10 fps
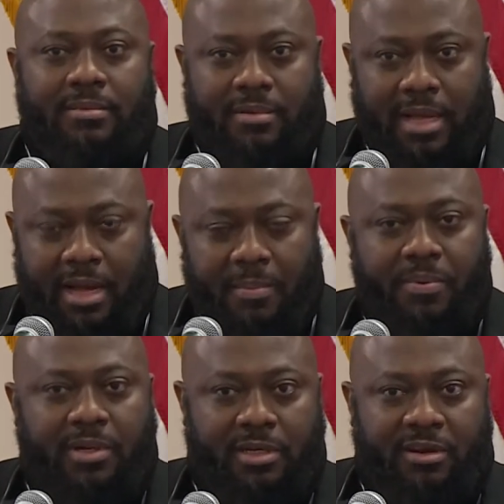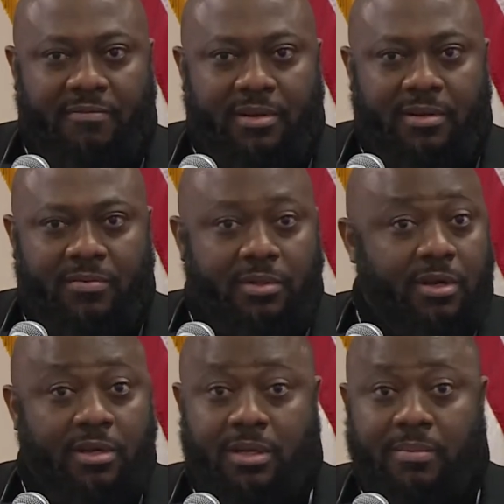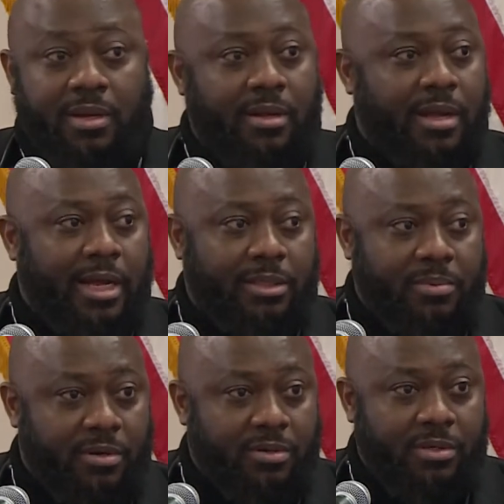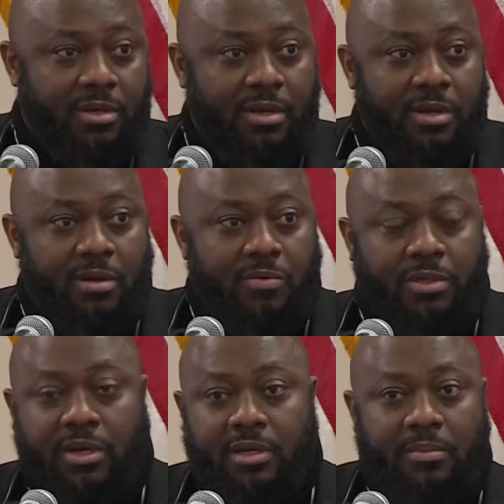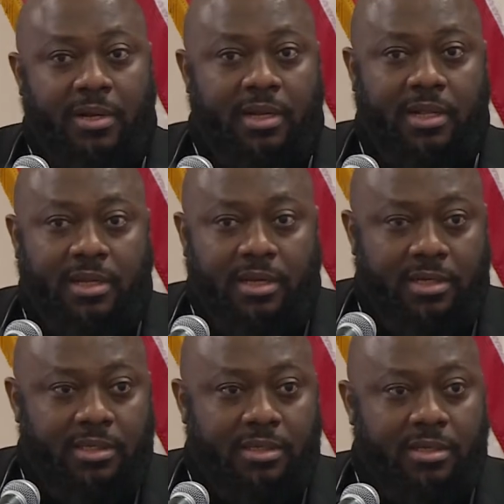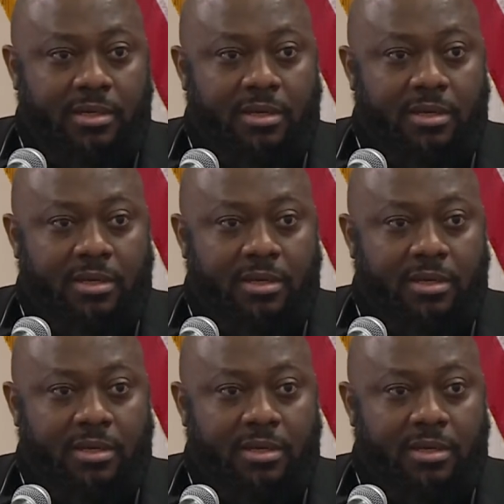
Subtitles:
component of it. We're talking about hospitals. We're talking about clinics.